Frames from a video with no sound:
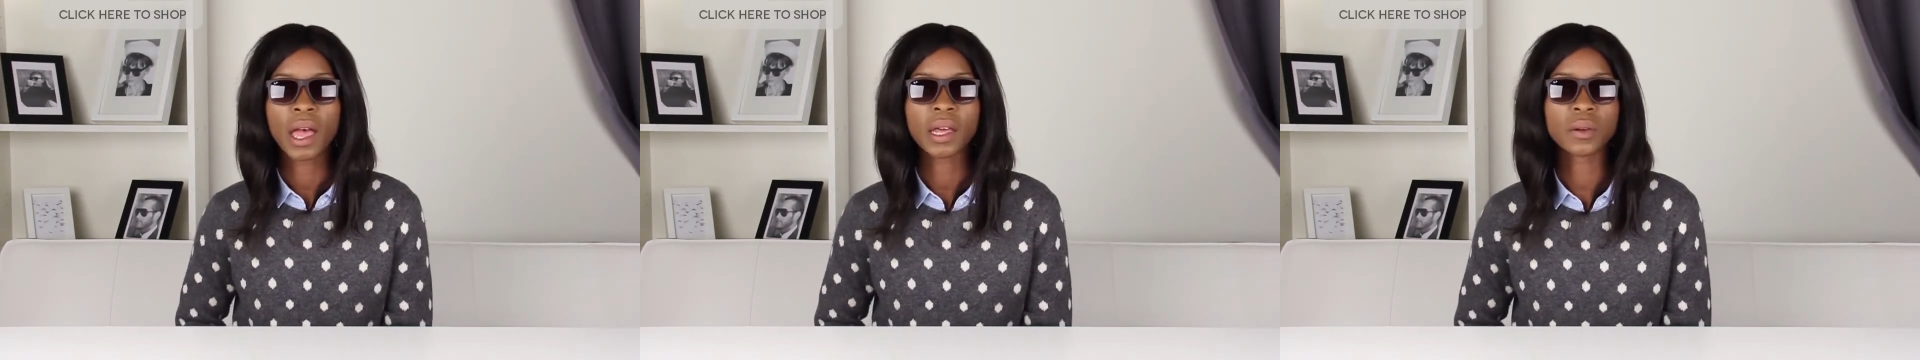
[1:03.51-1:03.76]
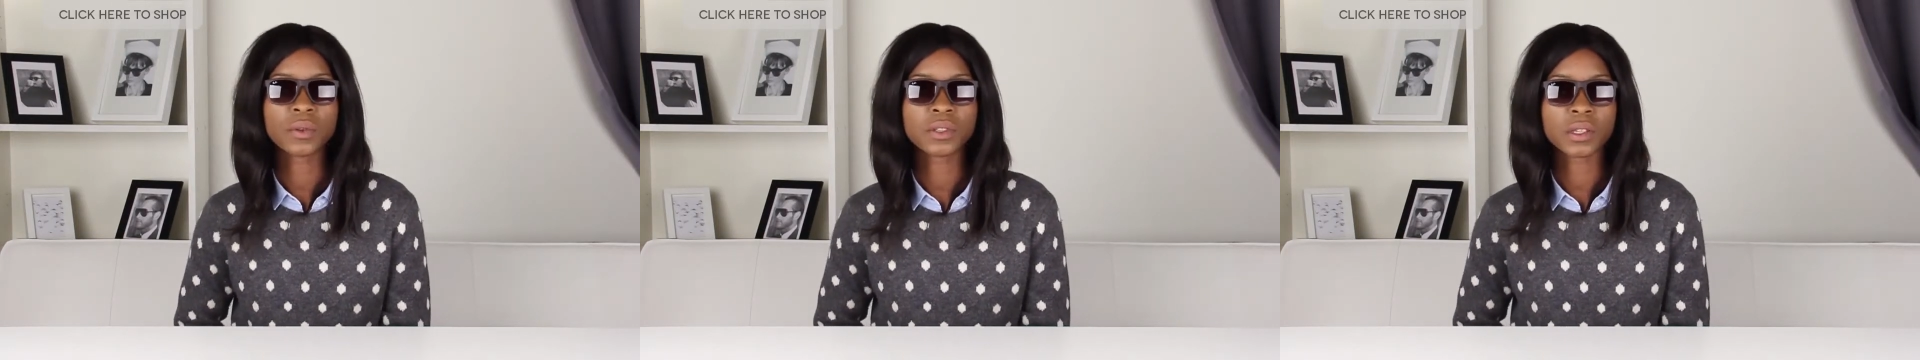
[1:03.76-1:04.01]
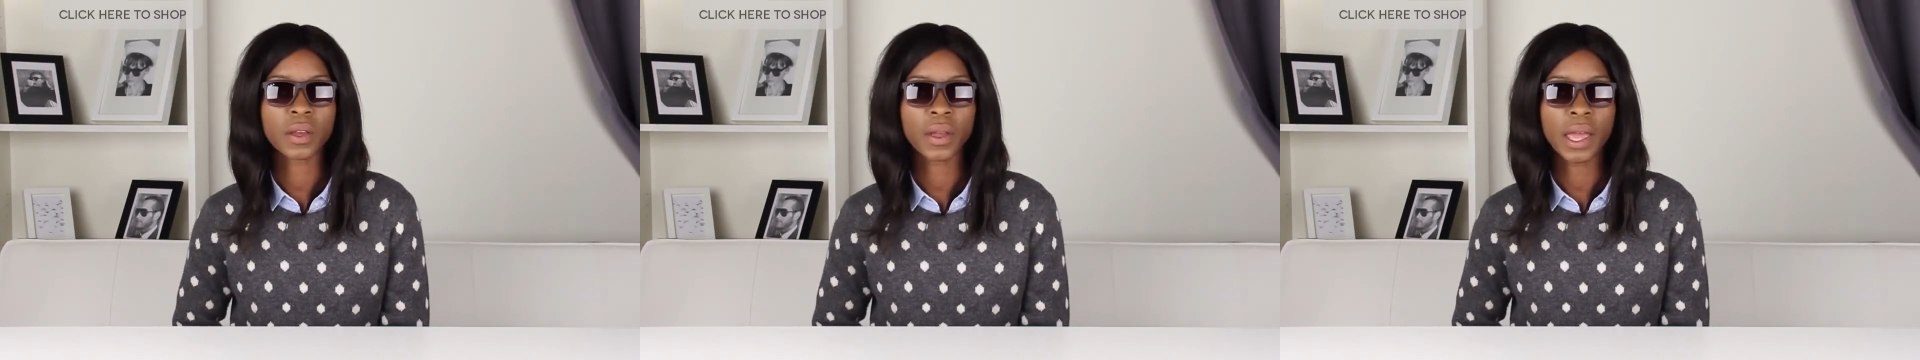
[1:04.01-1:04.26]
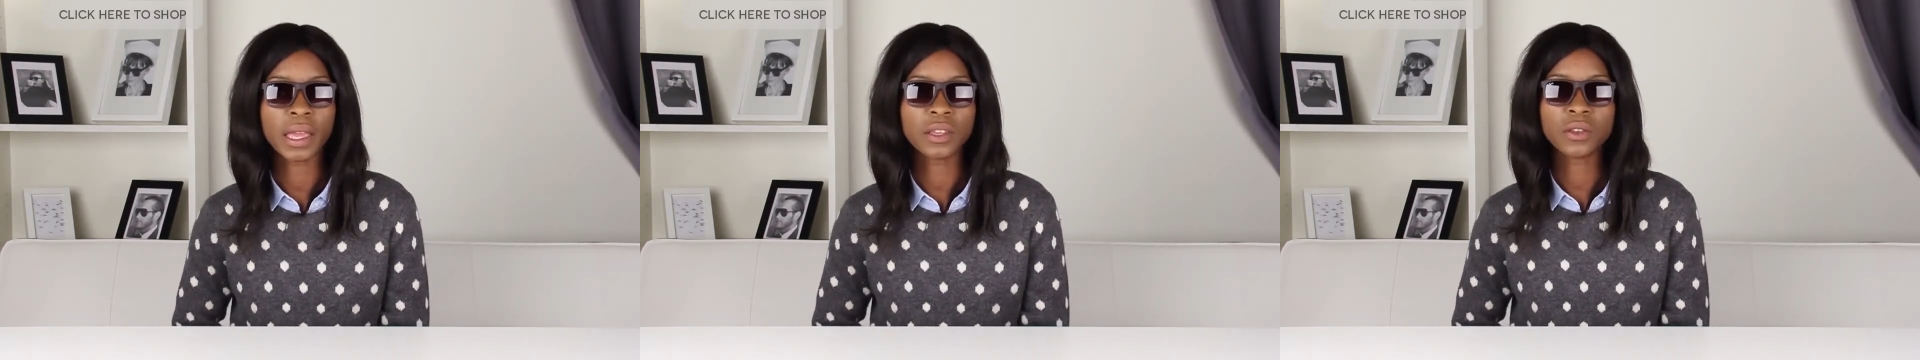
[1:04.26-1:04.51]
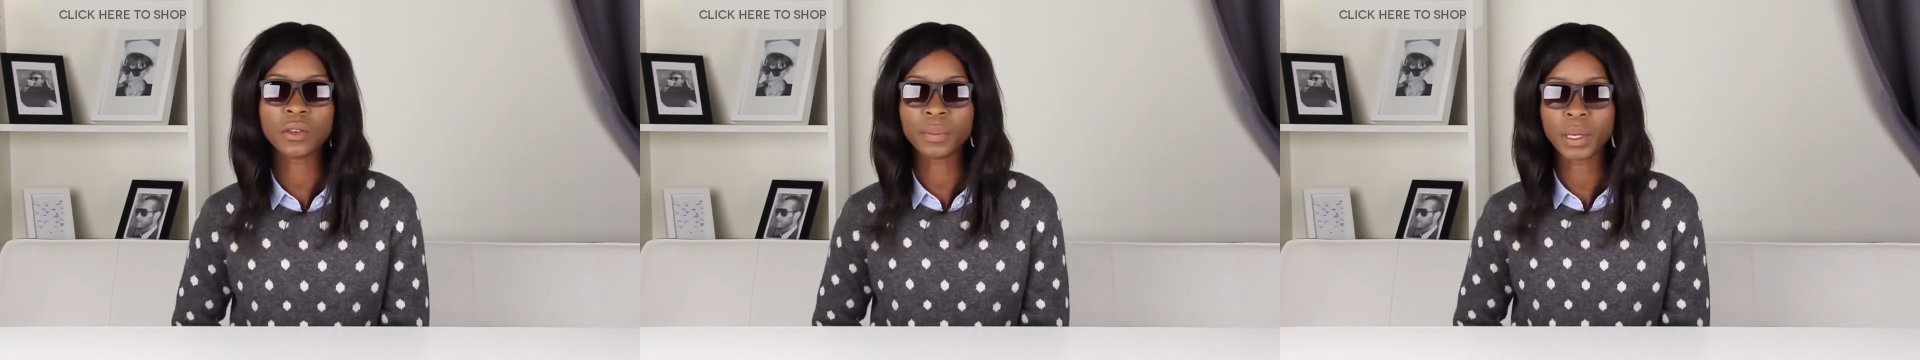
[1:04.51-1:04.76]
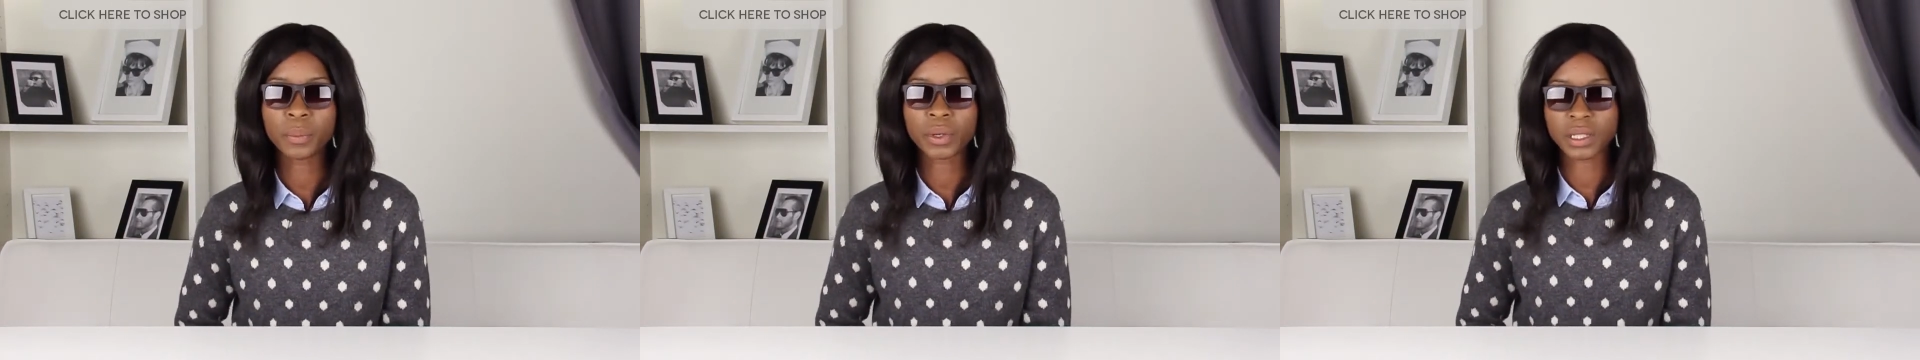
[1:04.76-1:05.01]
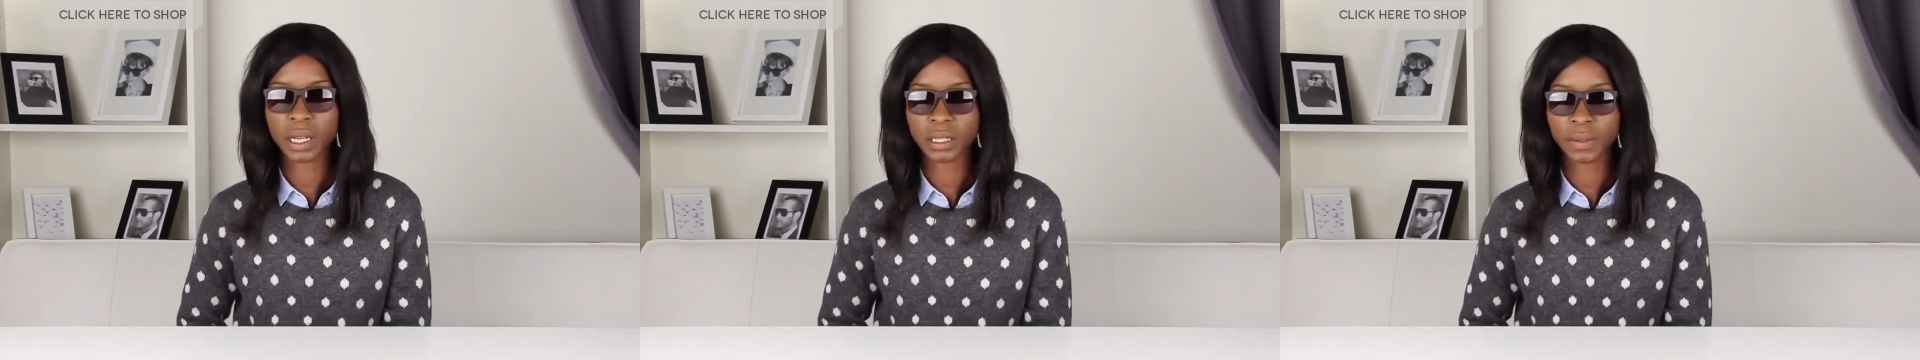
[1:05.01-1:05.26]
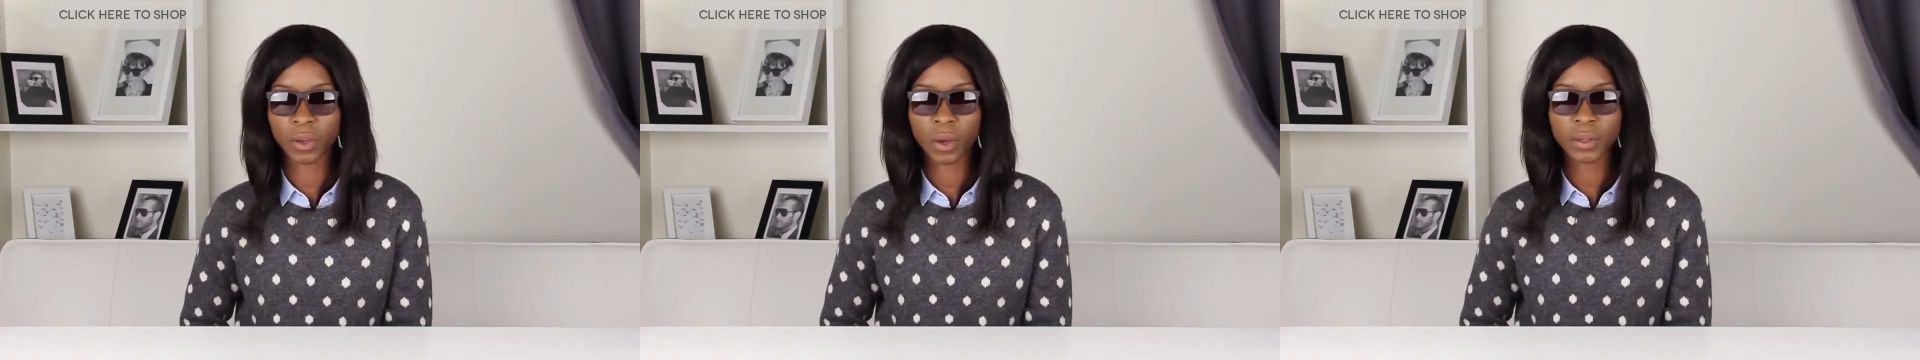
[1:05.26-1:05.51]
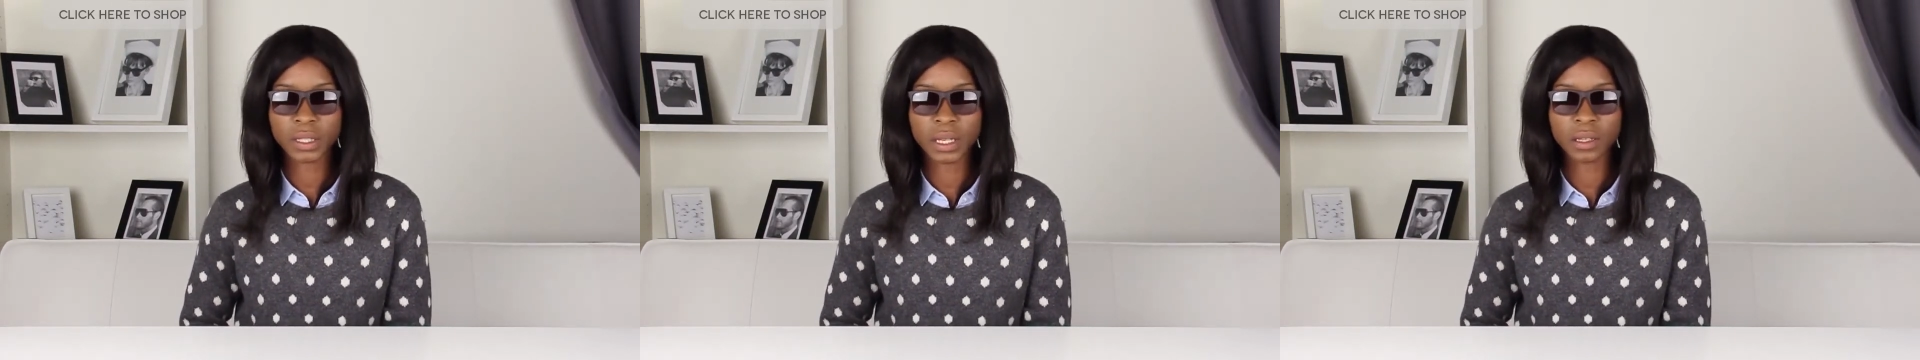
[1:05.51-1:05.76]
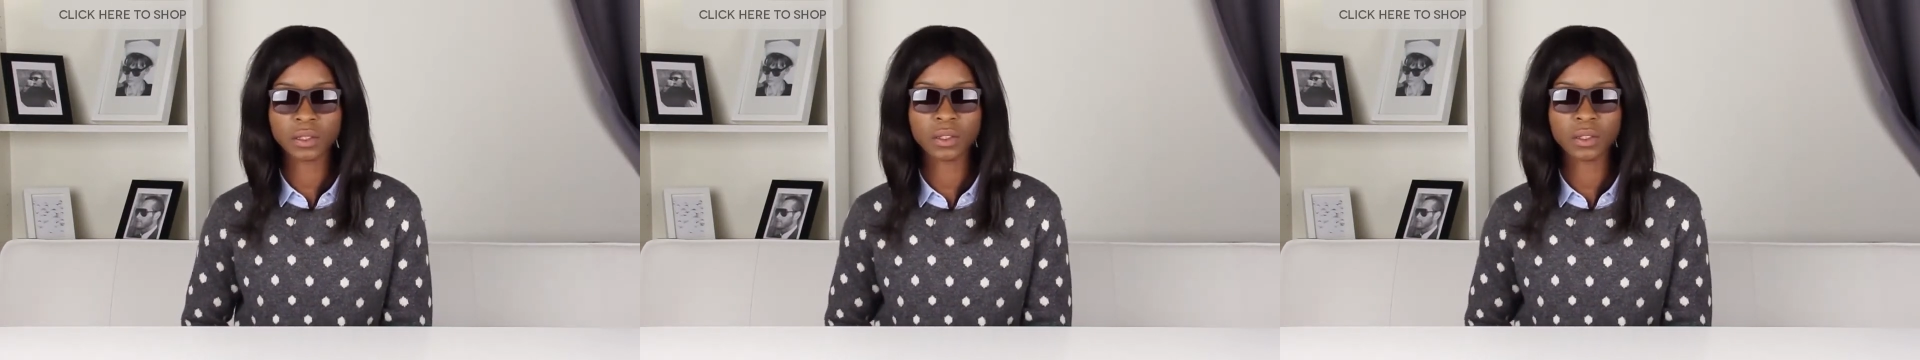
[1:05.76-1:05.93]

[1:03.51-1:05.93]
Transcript: and also a UV protective coating